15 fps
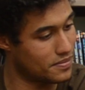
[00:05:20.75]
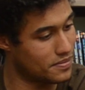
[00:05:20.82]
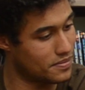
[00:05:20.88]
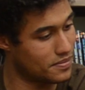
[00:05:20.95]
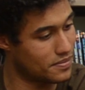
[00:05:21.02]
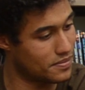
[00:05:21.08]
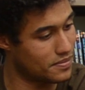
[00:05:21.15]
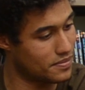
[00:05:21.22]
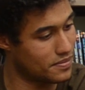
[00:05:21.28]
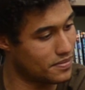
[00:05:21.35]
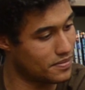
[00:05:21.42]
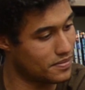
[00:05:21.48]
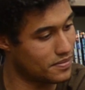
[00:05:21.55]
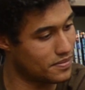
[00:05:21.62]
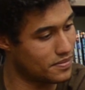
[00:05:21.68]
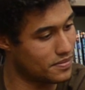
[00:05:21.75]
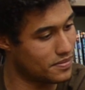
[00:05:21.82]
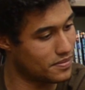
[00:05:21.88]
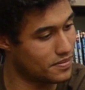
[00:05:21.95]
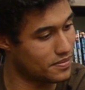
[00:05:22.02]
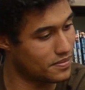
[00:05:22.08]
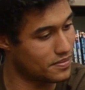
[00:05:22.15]

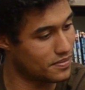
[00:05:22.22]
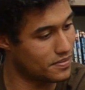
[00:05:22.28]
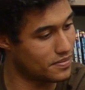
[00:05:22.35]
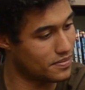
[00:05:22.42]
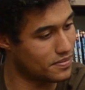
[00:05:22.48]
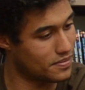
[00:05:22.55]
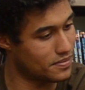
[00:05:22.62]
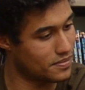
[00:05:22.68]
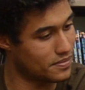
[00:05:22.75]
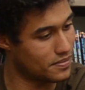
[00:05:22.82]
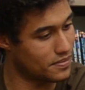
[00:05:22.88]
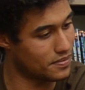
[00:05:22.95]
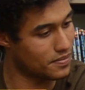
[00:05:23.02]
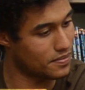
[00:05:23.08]
This person isn't speaking.